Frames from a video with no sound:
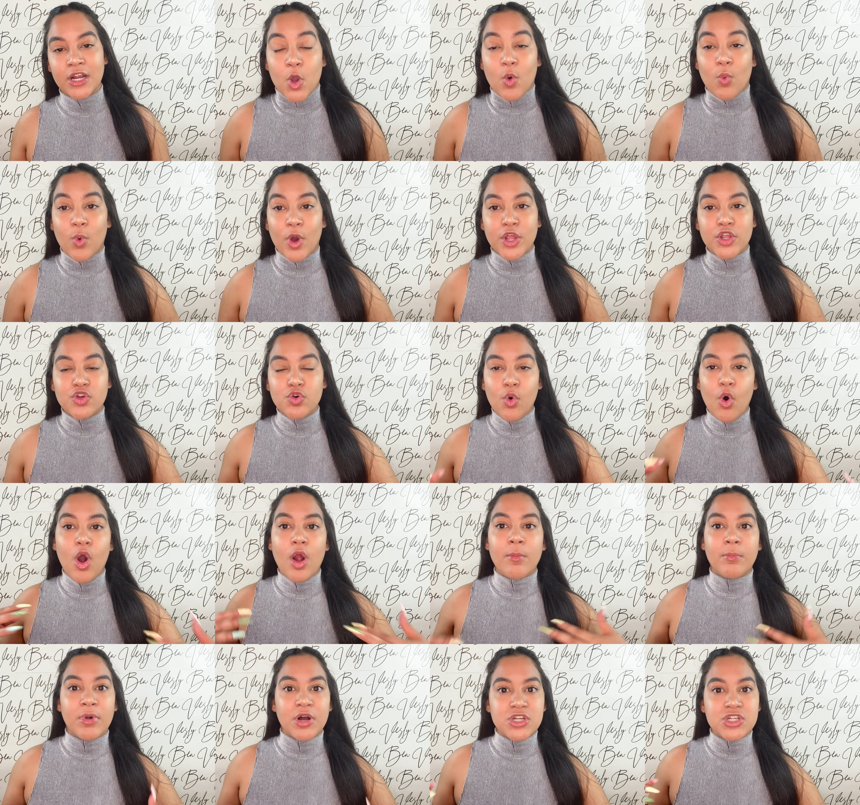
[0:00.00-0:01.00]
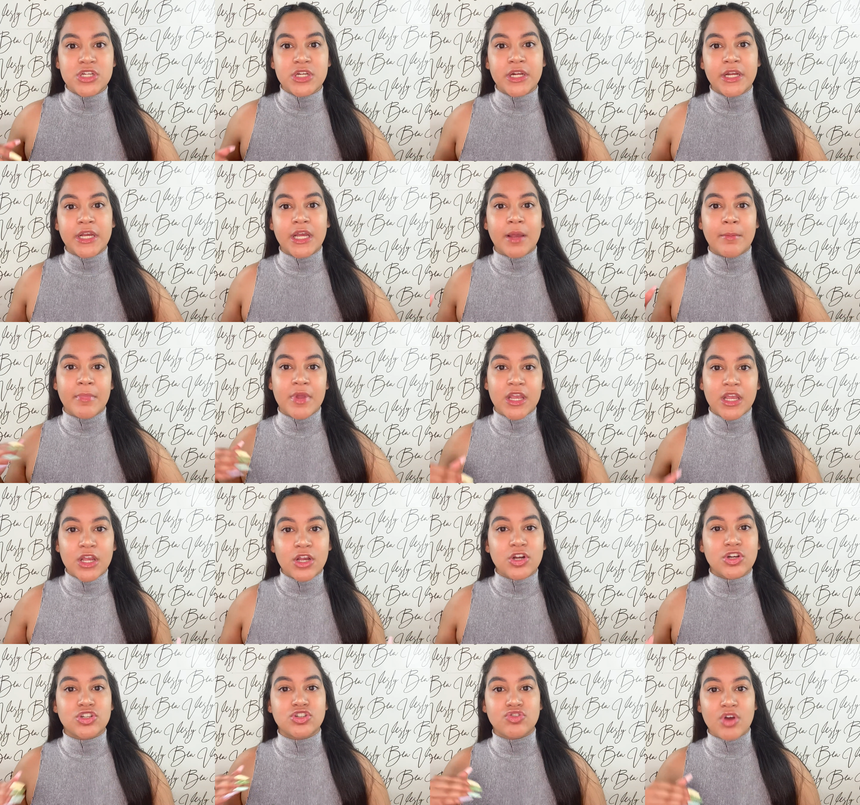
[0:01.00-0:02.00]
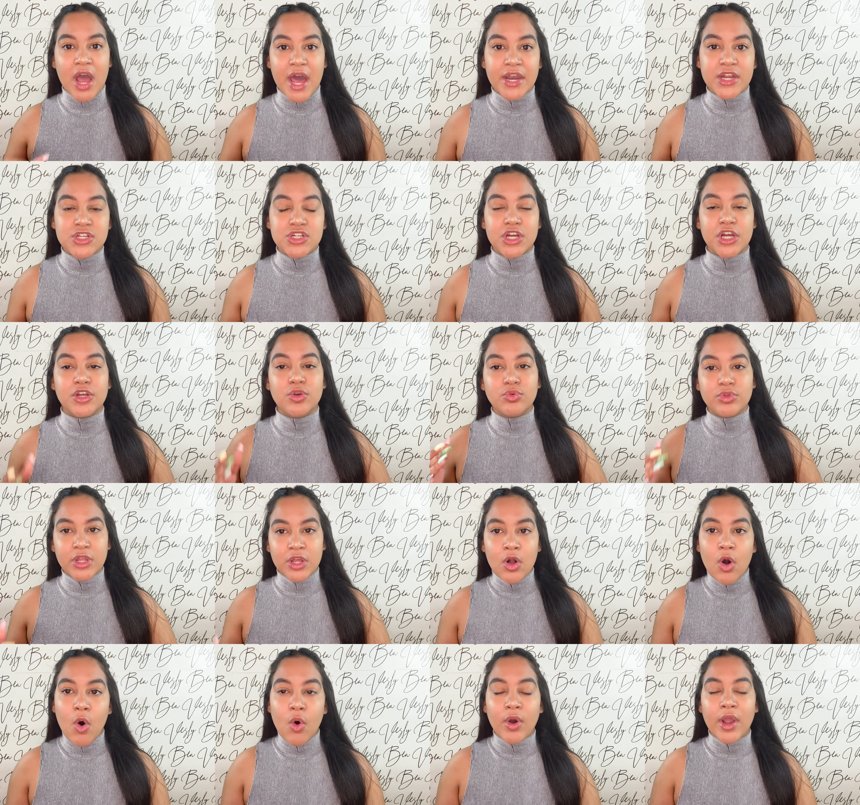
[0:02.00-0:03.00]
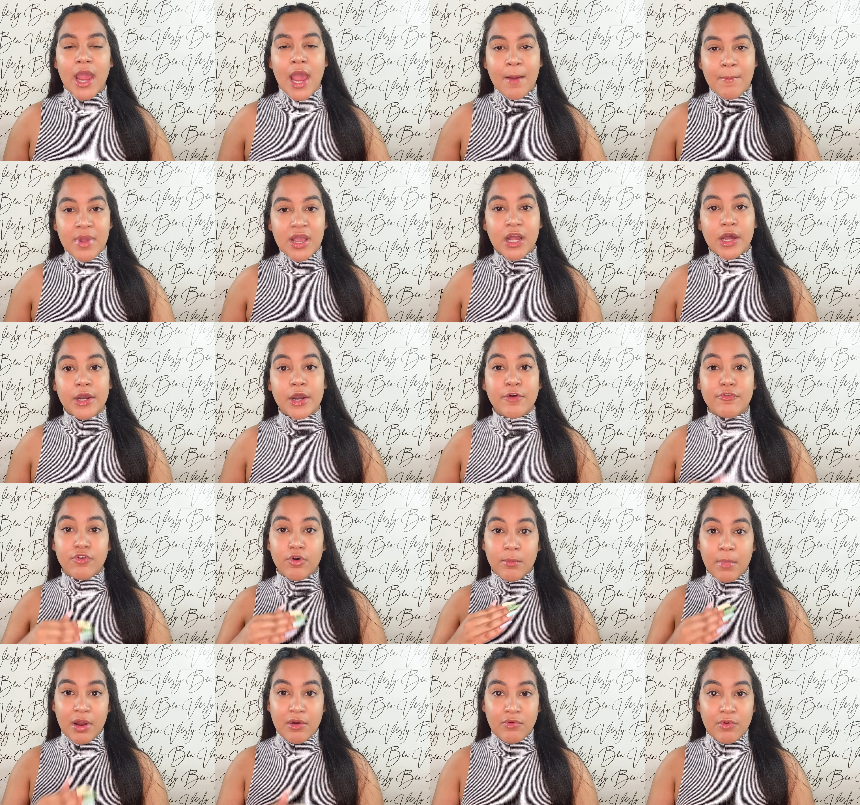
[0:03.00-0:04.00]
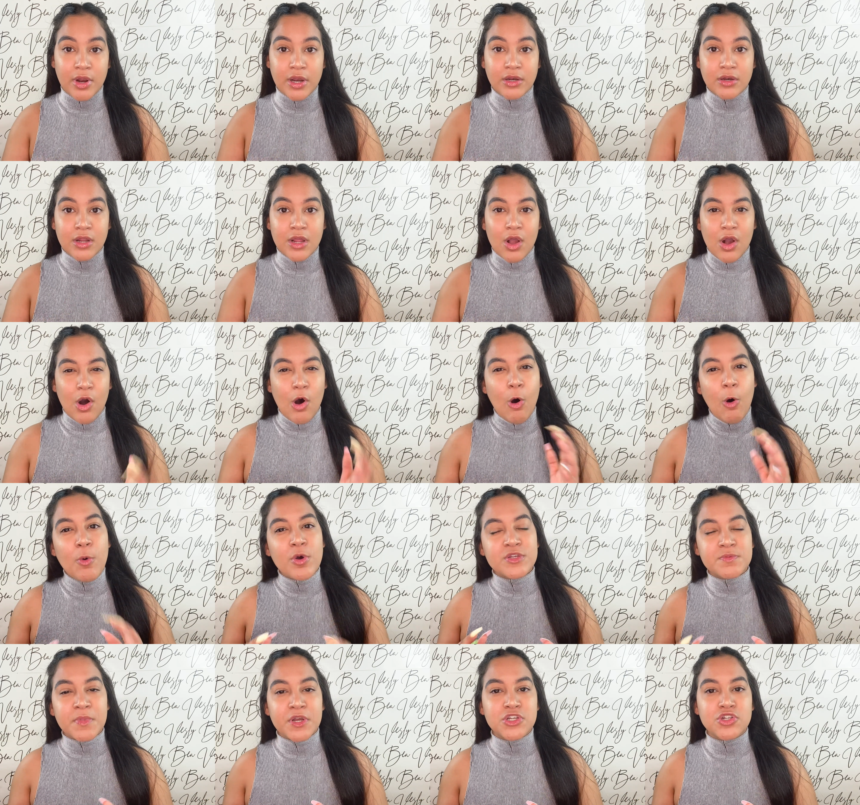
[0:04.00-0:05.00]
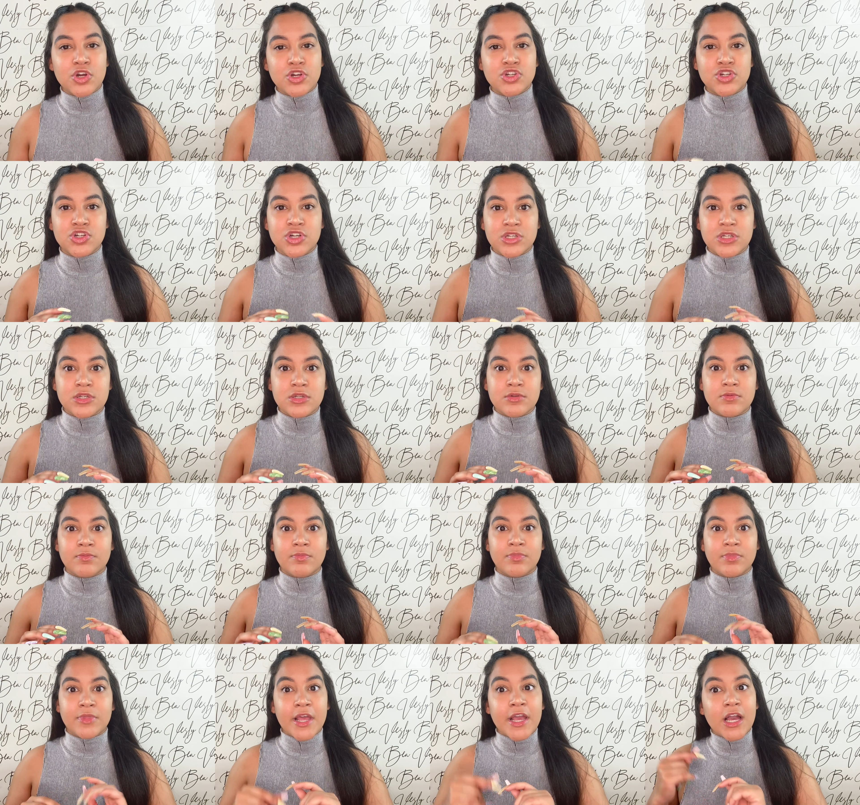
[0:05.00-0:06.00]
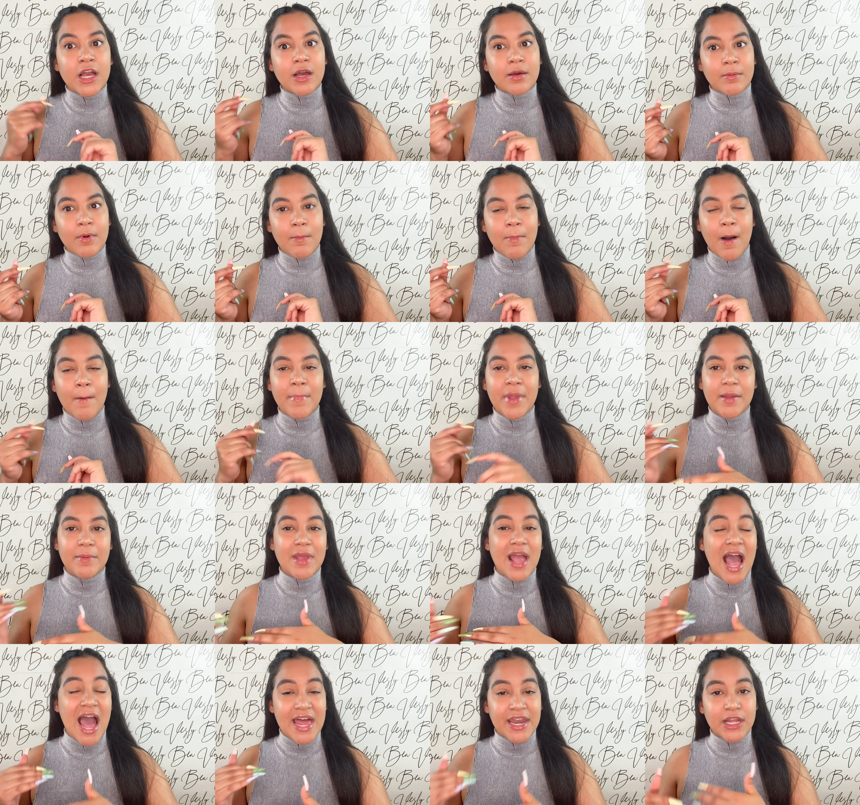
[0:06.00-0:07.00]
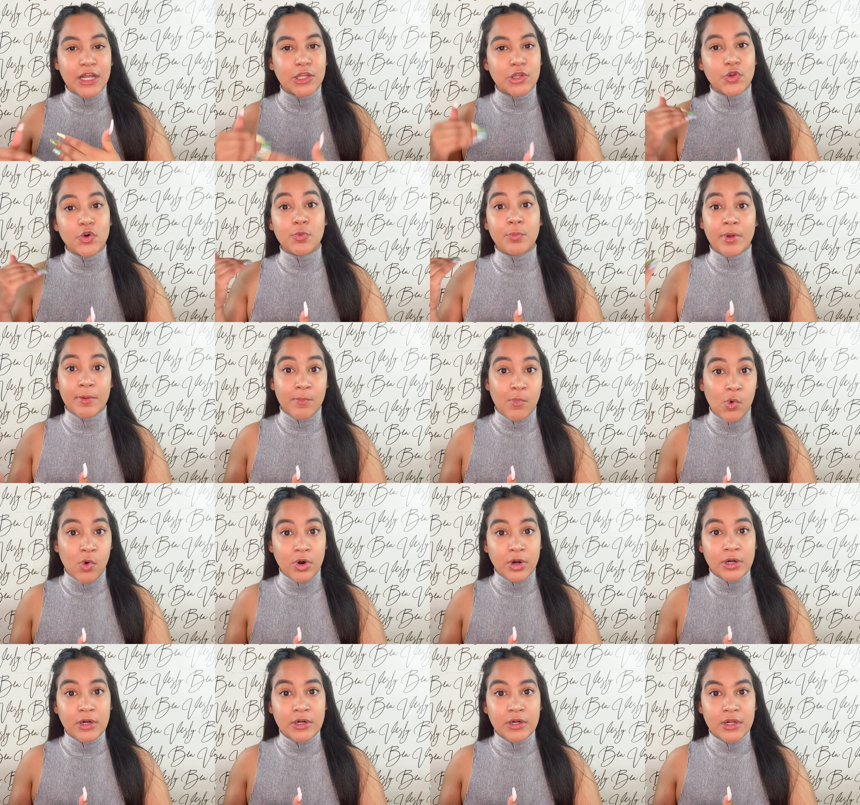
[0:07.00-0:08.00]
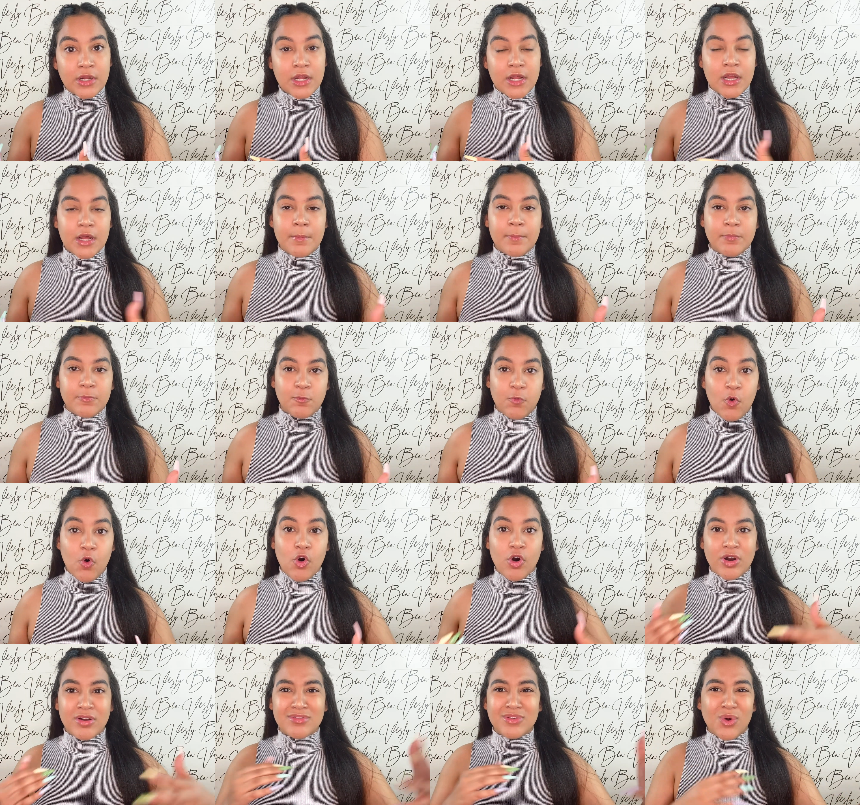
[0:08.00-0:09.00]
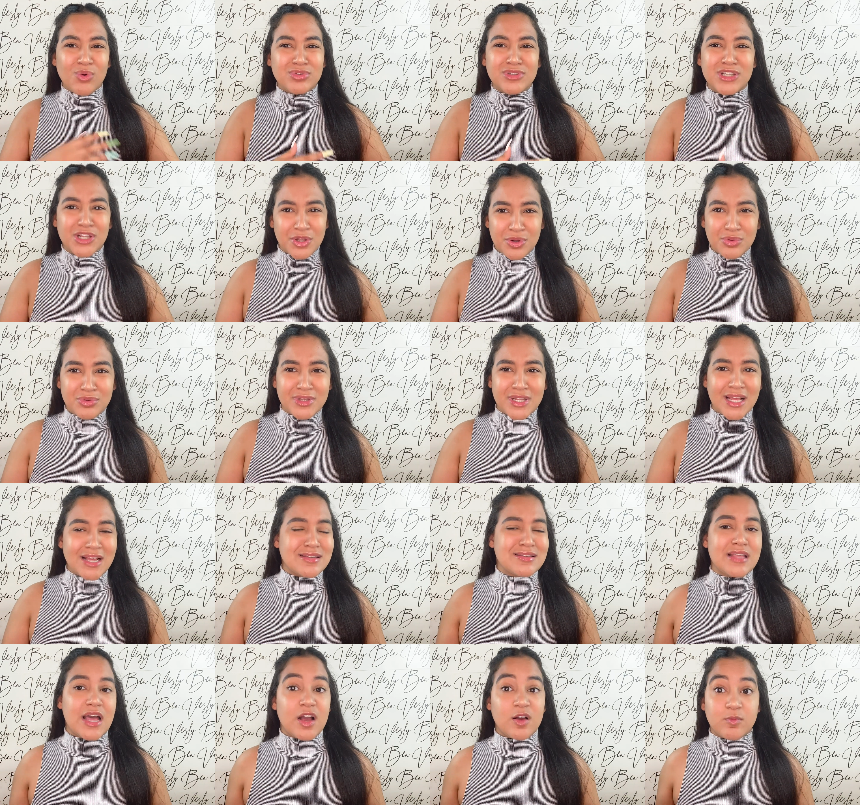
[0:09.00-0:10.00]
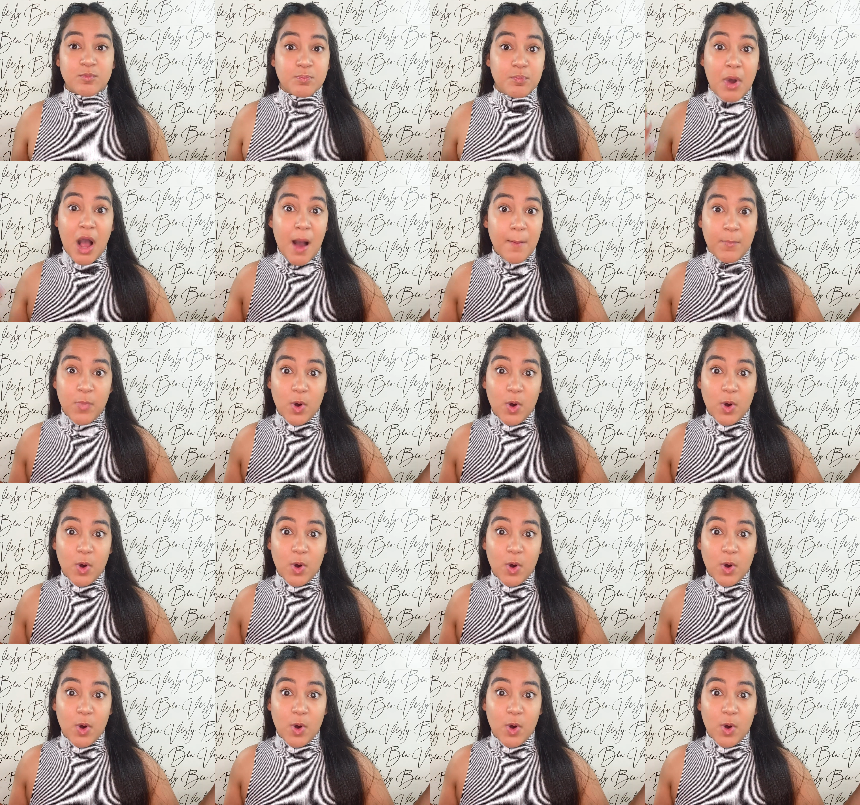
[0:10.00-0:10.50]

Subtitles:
When you are budgeting and making a strategy and you think, okay, I make enough for my rent, always make sure to just think about maybe adding a little bit more for those little things that pop